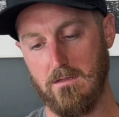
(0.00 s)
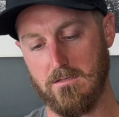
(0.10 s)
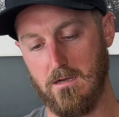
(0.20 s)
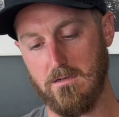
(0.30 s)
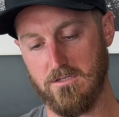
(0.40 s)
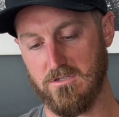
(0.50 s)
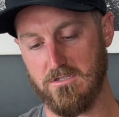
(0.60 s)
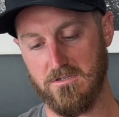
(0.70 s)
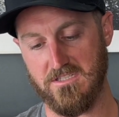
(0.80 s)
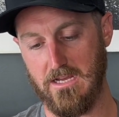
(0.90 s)
As long as you're
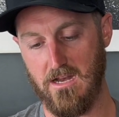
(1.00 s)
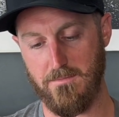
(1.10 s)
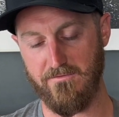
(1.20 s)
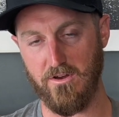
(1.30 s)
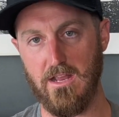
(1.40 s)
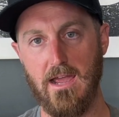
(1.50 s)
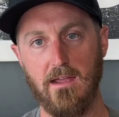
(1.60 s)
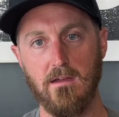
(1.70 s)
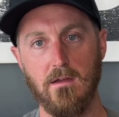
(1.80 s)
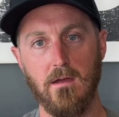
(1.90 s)
still seeing him every
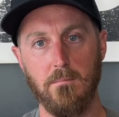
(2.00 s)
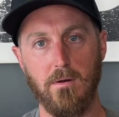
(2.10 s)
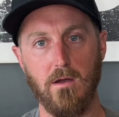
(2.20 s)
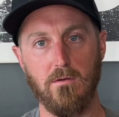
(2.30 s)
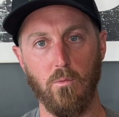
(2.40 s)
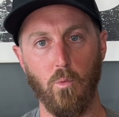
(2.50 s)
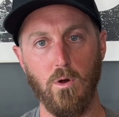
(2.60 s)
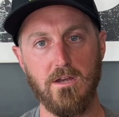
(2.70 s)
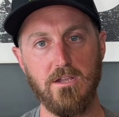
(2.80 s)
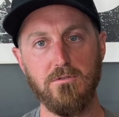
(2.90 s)
day. But
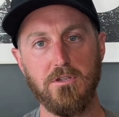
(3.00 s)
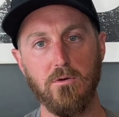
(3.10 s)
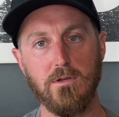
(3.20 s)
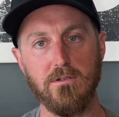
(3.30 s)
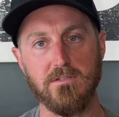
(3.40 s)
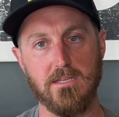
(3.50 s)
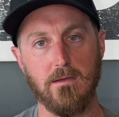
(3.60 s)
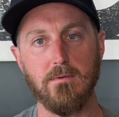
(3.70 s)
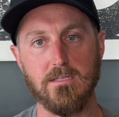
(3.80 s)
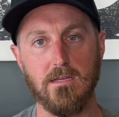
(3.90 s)
what do you do when you see
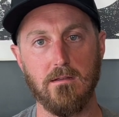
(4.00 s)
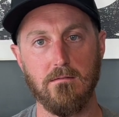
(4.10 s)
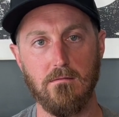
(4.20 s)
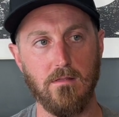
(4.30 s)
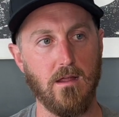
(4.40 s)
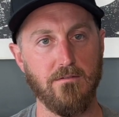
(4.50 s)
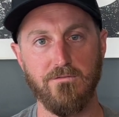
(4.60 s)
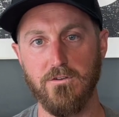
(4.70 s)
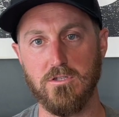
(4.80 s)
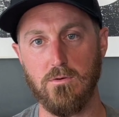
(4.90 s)
him? Is it
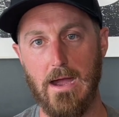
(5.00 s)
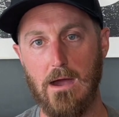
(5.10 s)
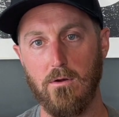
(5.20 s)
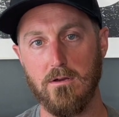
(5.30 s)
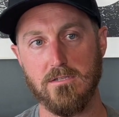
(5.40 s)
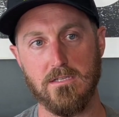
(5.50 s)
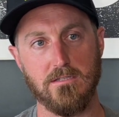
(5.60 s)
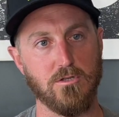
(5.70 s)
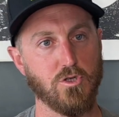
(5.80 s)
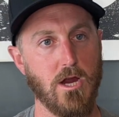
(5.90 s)
love for 2 hours? Is
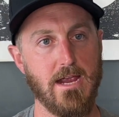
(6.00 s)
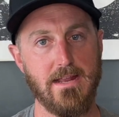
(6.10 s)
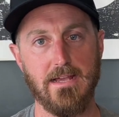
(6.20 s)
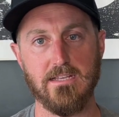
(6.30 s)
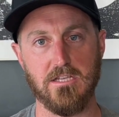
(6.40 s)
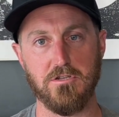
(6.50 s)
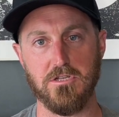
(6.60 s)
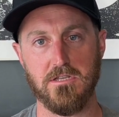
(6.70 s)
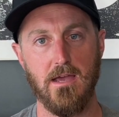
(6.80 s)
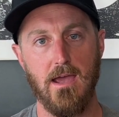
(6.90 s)
it training? Is it
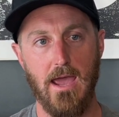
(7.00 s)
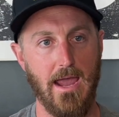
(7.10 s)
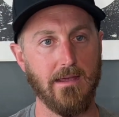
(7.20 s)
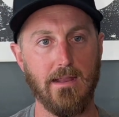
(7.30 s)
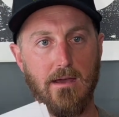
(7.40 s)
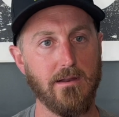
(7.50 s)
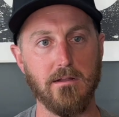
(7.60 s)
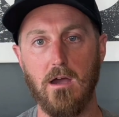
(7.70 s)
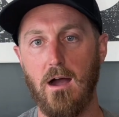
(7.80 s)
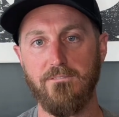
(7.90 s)
just hanging out at a
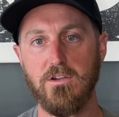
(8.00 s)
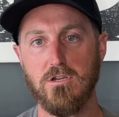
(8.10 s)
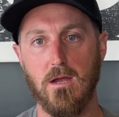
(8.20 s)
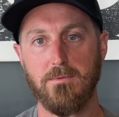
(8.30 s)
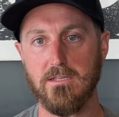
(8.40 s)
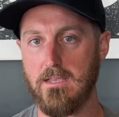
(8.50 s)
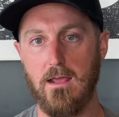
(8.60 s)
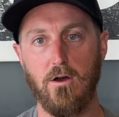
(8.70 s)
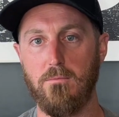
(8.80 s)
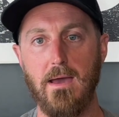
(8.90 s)
coffee shop? Because
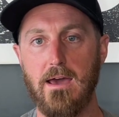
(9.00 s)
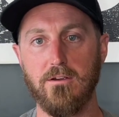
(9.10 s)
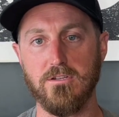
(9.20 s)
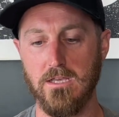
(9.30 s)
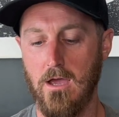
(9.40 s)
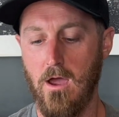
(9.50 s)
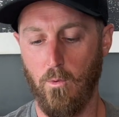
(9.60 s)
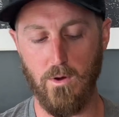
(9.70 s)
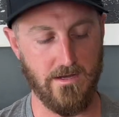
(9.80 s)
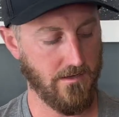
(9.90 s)
that all matters.
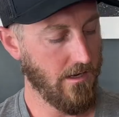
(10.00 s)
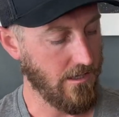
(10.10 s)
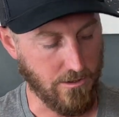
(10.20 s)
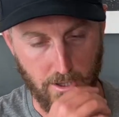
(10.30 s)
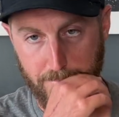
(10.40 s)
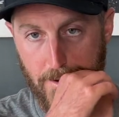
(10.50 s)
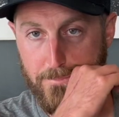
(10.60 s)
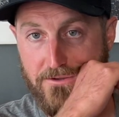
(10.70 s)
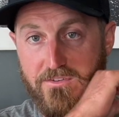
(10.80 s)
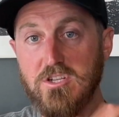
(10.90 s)
When your
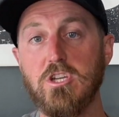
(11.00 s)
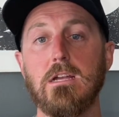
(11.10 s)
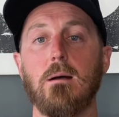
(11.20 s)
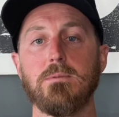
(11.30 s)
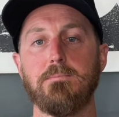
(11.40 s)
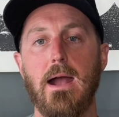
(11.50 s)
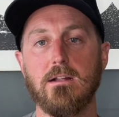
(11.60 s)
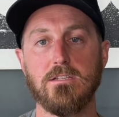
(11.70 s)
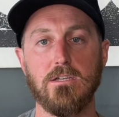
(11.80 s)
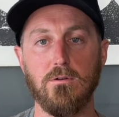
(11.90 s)
puppy eventually comes
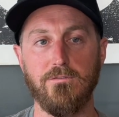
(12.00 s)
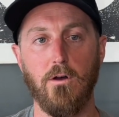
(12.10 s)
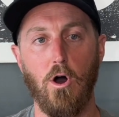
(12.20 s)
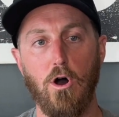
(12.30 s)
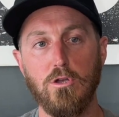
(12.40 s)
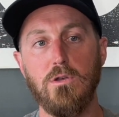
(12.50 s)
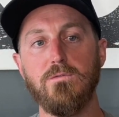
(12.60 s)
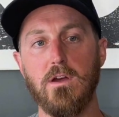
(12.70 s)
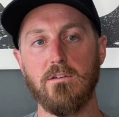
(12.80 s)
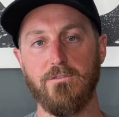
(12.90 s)
back to you, if all
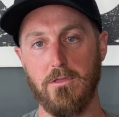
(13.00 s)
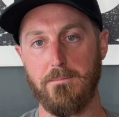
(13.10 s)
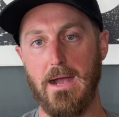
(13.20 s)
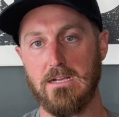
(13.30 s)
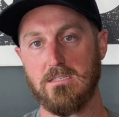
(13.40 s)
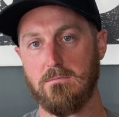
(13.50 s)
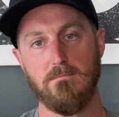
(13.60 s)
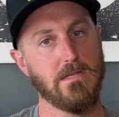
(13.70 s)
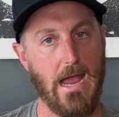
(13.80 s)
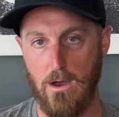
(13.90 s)
you've done for the past
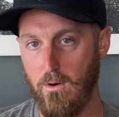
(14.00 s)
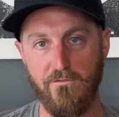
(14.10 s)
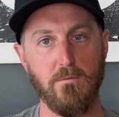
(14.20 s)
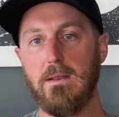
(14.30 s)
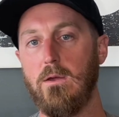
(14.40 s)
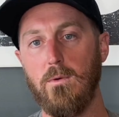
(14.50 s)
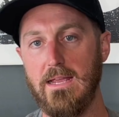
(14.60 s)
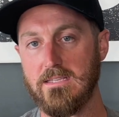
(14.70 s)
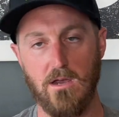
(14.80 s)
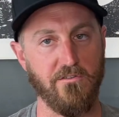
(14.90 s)
however many
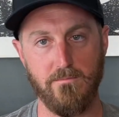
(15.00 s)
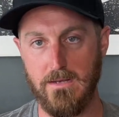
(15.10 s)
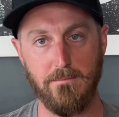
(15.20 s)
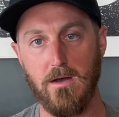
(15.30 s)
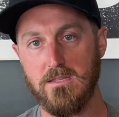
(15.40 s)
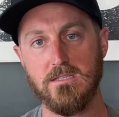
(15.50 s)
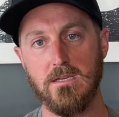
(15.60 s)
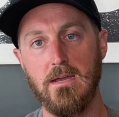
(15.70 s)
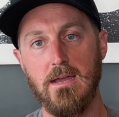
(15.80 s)
weeks, however many months